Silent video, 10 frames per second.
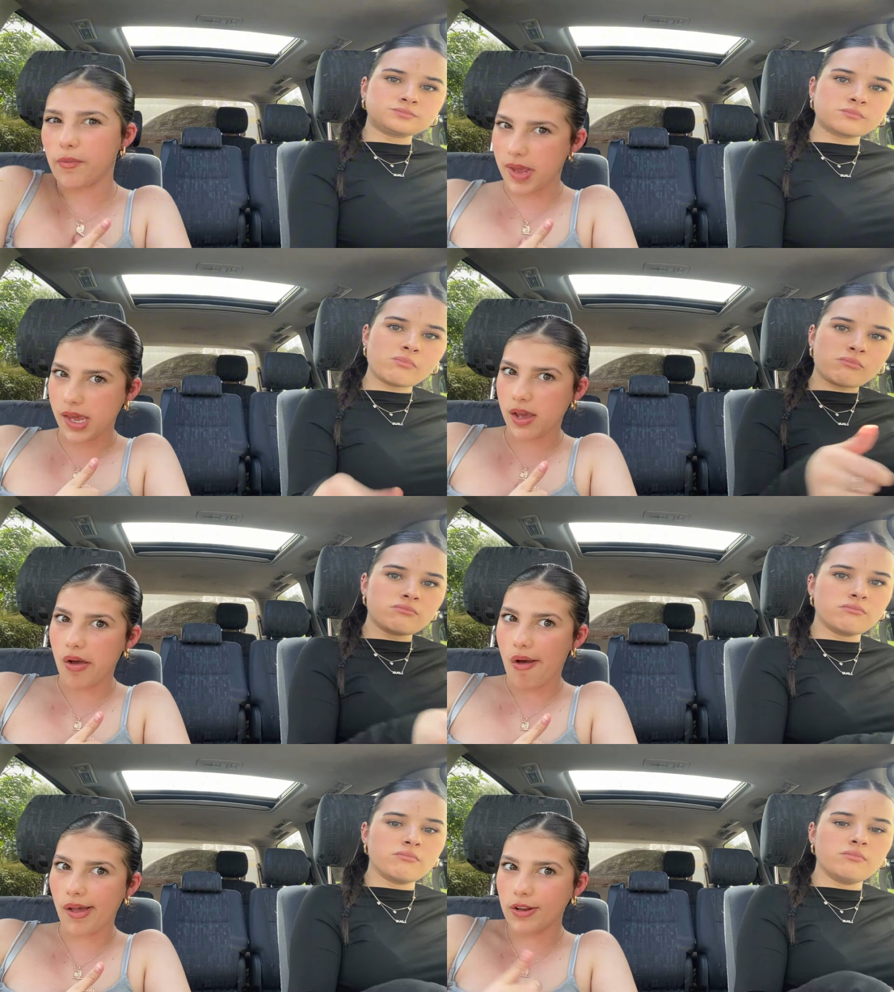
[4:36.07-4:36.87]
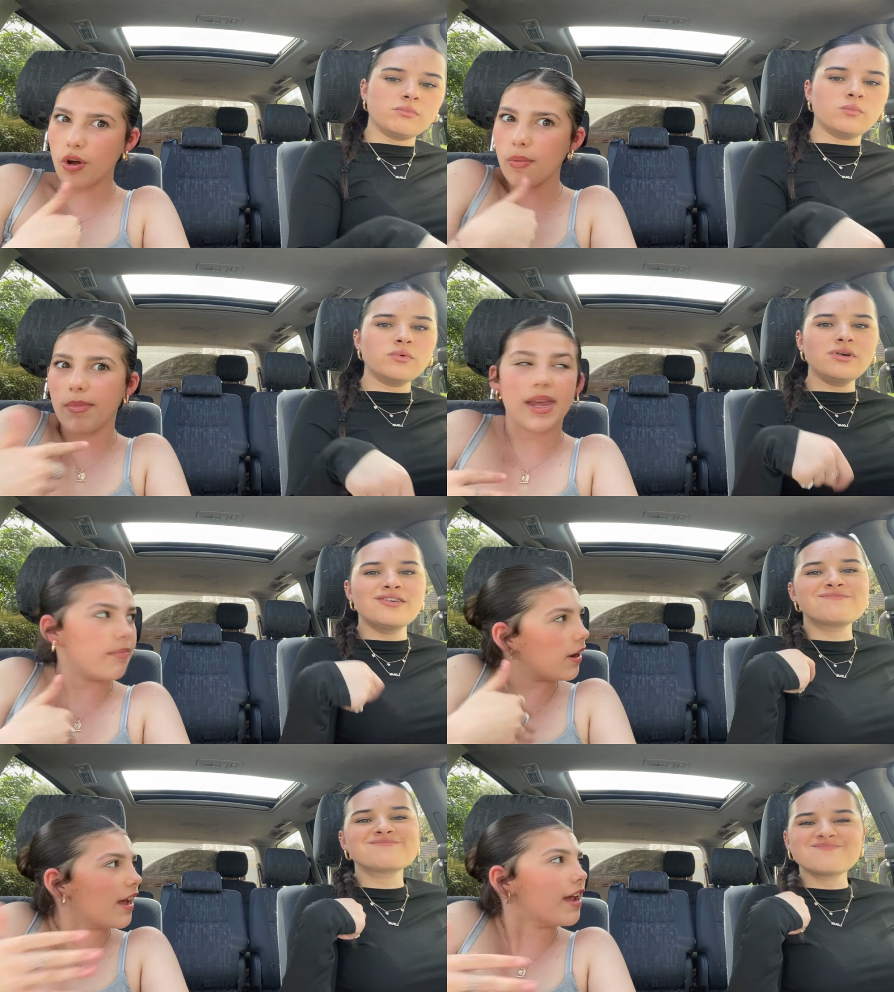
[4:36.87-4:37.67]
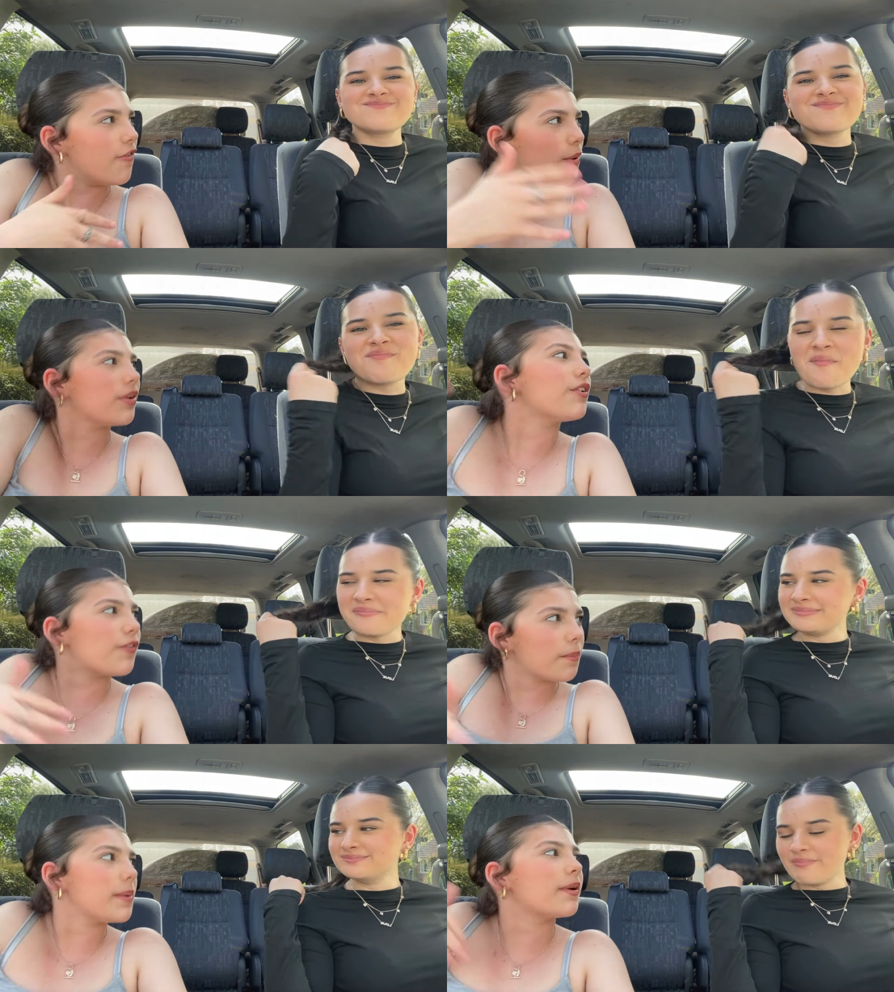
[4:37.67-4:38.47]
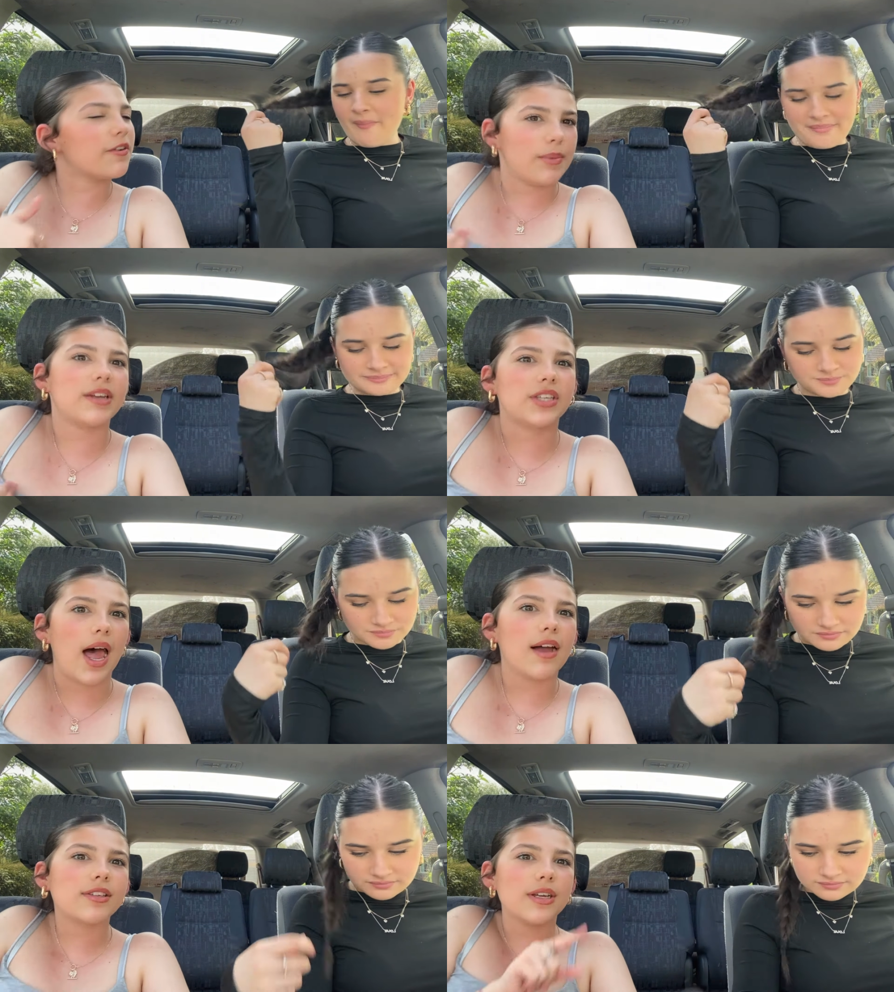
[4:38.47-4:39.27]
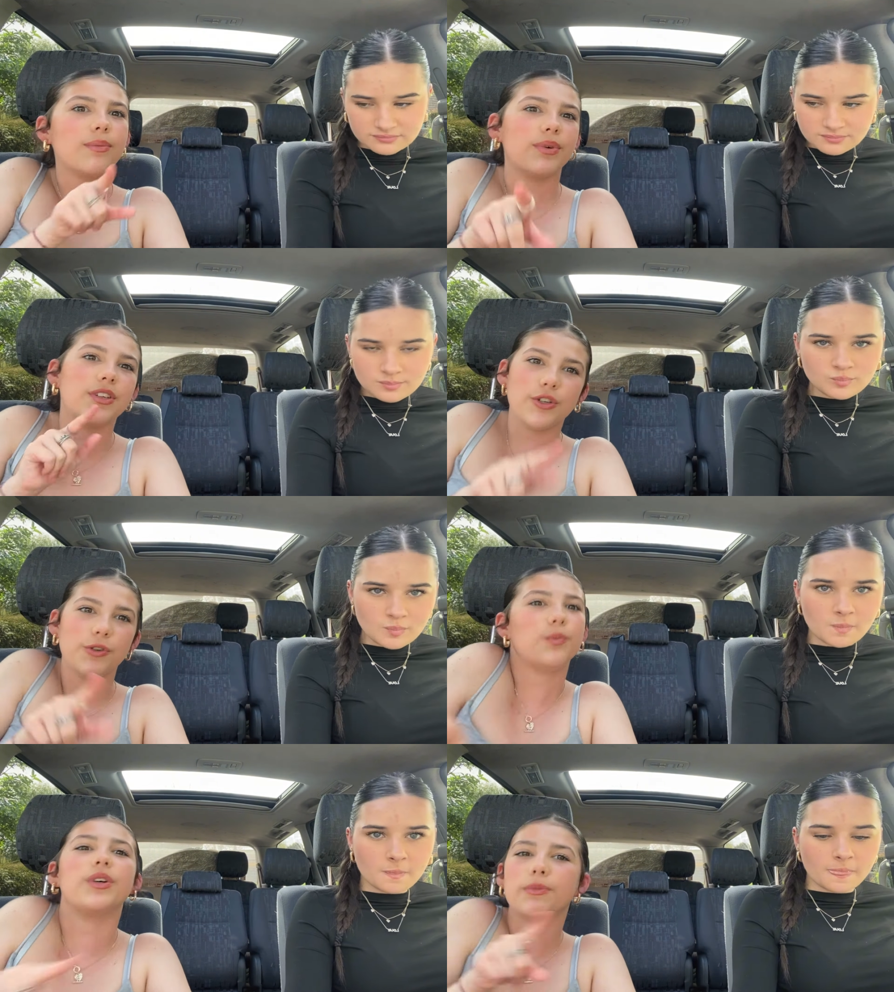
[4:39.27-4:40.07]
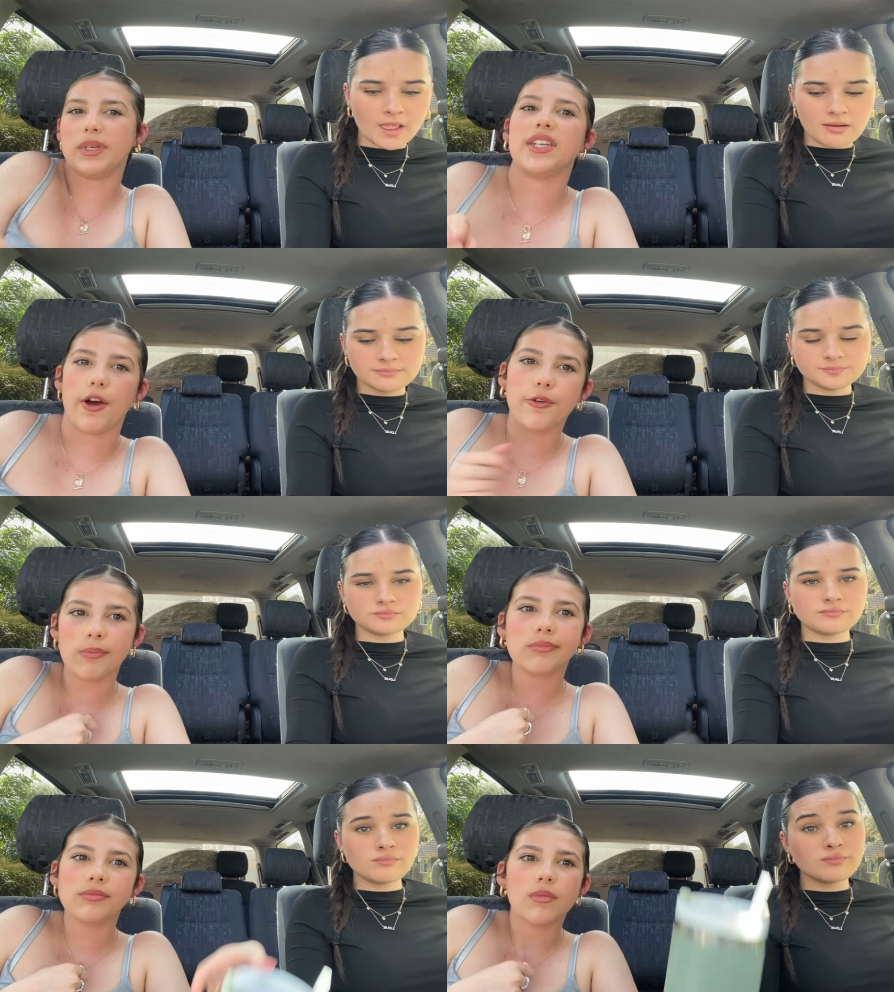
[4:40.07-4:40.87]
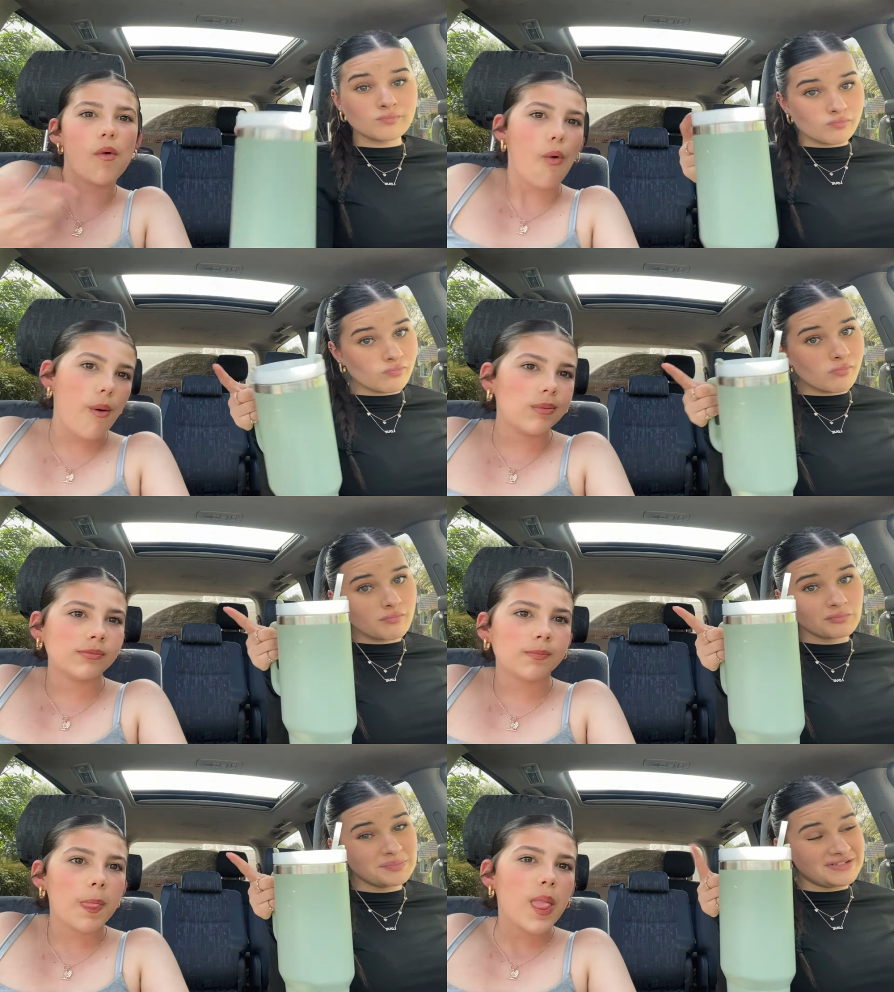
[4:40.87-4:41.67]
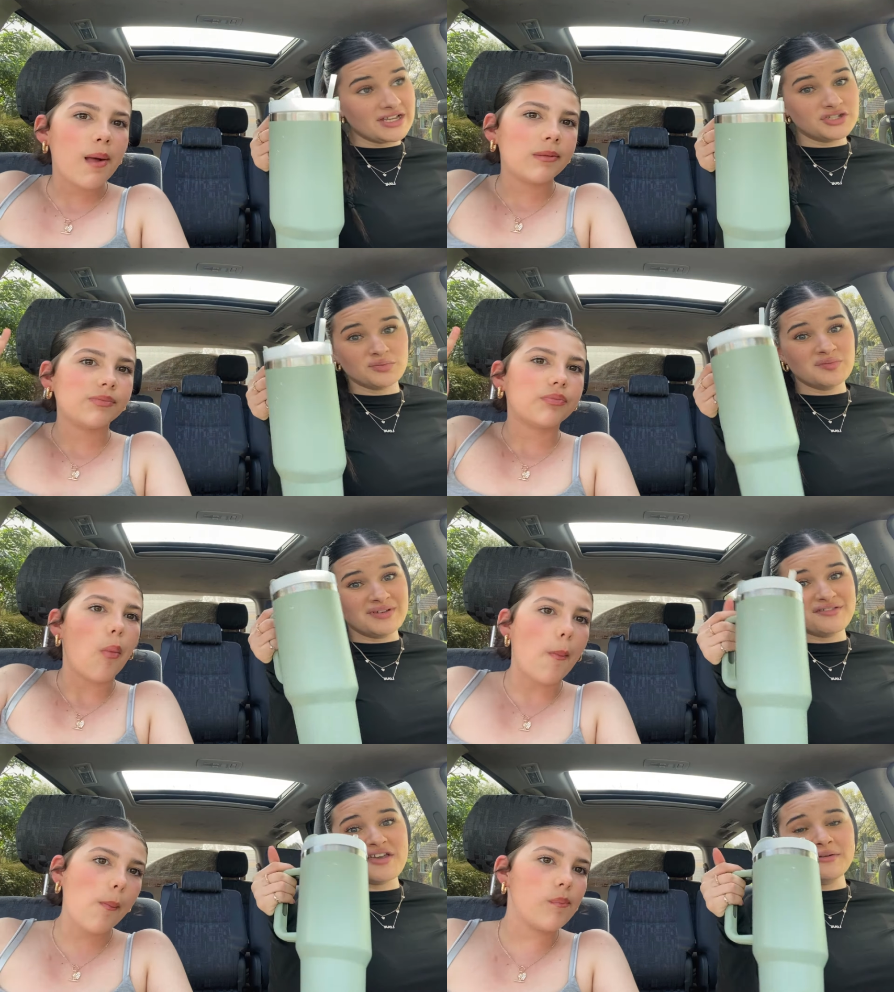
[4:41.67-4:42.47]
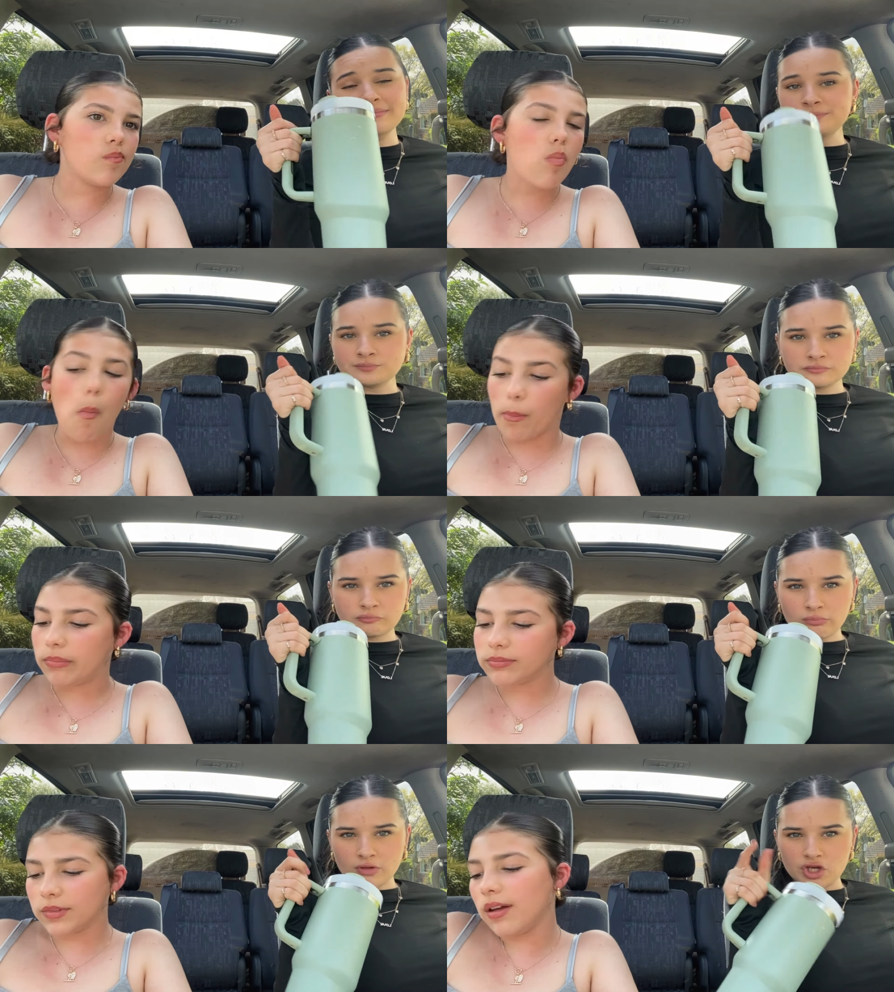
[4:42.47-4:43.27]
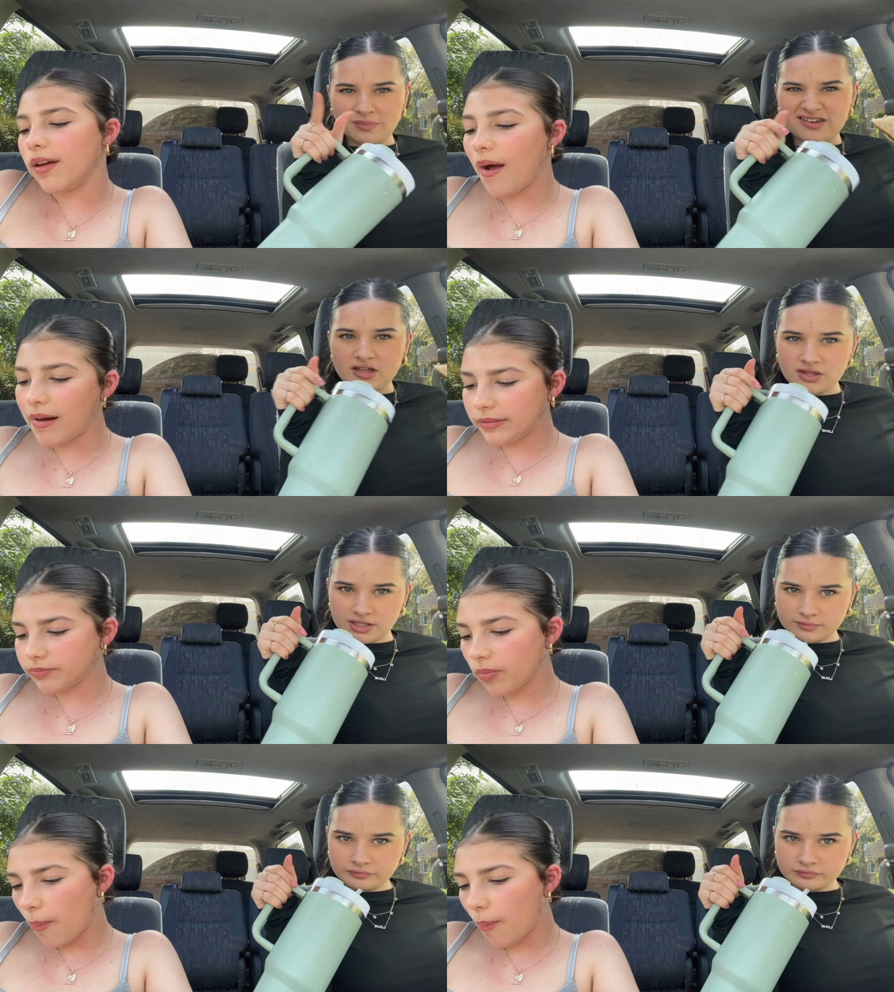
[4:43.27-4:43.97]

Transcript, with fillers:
Speaker 1: for me. Not me, but like, if it wasn't for people of my sex, it would you would be dead.
Speaker 2: Wouldn't be dead, just wouldn't be a thing. Mm. It'd be nothing.